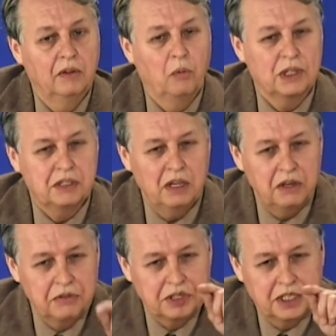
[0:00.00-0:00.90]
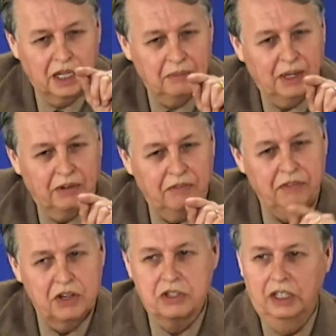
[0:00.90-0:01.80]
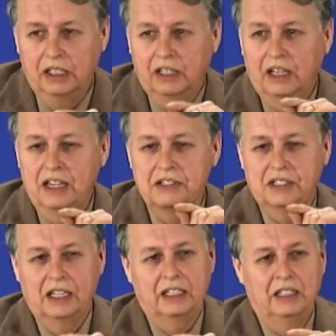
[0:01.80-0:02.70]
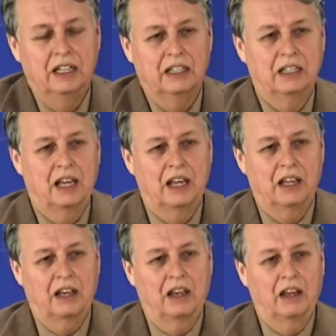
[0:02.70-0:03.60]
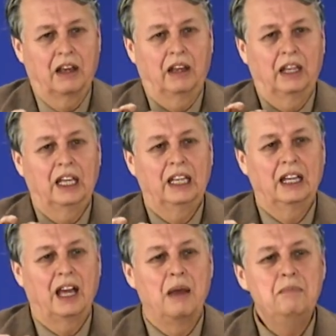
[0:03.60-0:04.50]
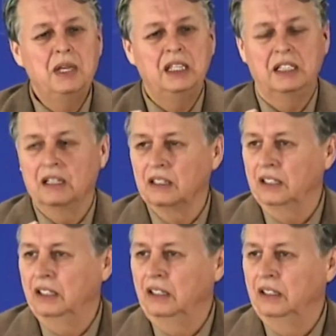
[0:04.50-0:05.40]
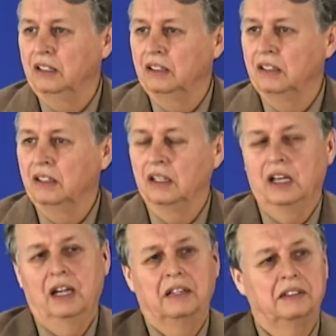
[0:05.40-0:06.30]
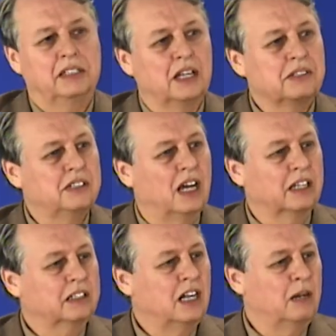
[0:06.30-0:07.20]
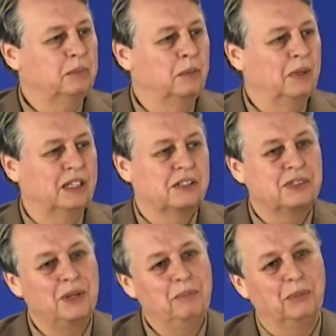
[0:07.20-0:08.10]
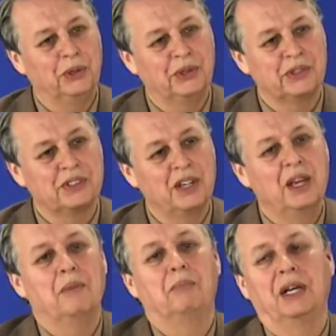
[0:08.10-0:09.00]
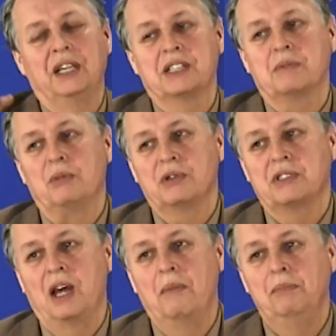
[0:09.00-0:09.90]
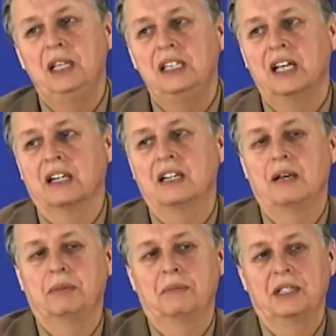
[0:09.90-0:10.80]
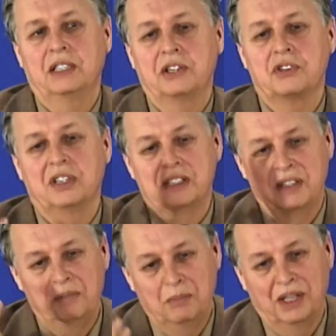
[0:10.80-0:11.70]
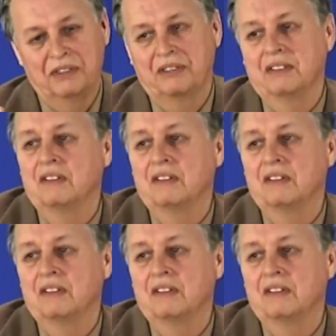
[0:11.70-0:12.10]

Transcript: What's interesting about vision is that it immediately does not complement symbols, but its most immediate complementation is in myth.